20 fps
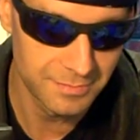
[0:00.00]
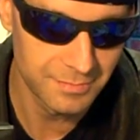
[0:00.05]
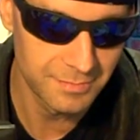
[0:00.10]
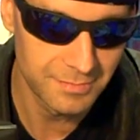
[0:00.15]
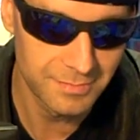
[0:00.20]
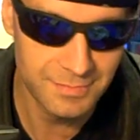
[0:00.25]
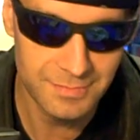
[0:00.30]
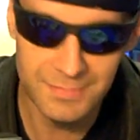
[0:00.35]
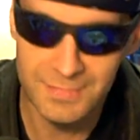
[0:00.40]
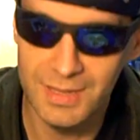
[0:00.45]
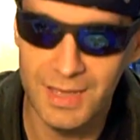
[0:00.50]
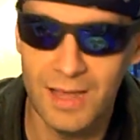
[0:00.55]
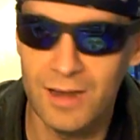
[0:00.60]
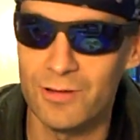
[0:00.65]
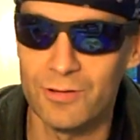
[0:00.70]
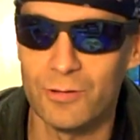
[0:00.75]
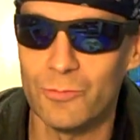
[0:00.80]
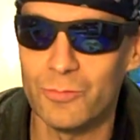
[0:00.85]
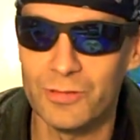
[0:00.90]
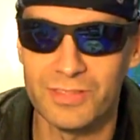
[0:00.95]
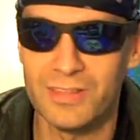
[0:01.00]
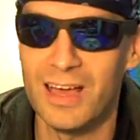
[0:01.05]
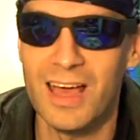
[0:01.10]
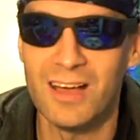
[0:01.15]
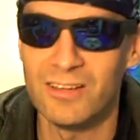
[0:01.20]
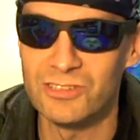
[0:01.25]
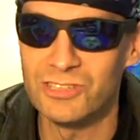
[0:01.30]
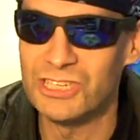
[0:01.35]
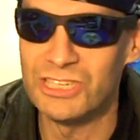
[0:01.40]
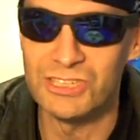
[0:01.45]
I don't know what the
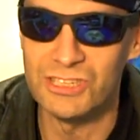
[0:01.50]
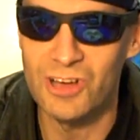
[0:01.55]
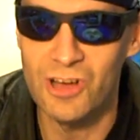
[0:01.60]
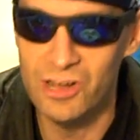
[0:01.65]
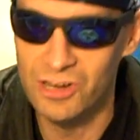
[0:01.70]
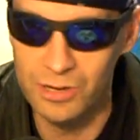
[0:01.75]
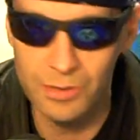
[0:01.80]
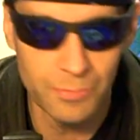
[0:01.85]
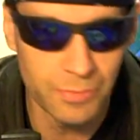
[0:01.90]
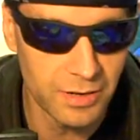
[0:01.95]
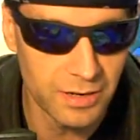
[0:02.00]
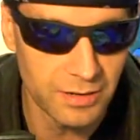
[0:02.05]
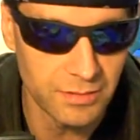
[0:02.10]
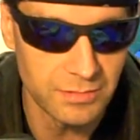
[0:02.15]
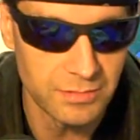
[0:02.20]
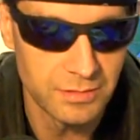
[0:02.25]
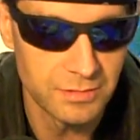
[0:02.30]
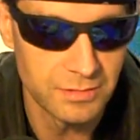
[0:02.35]
hell she's talking about.